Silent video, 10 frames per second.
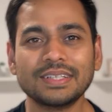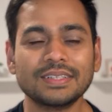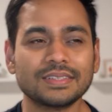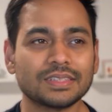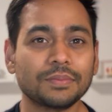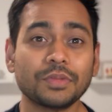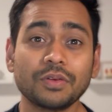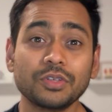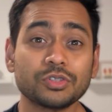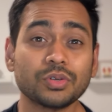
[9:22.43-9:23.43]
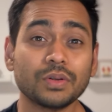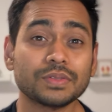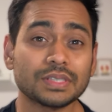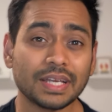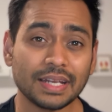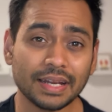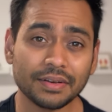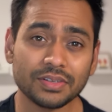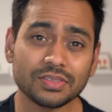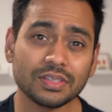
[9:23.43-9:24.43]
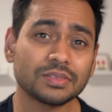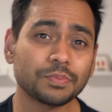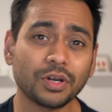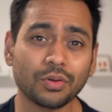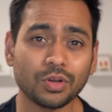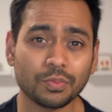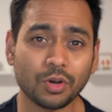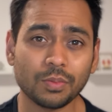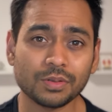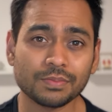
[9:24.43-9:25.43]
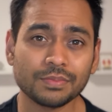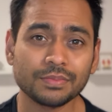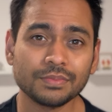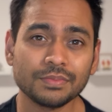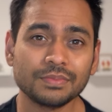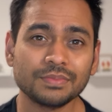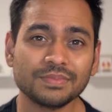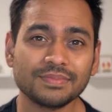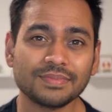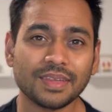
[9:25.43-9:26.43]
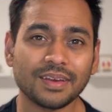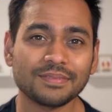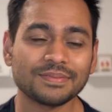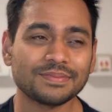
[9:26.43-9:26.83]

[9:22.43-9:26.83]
something which solves and addresses this particular problem. Yeah.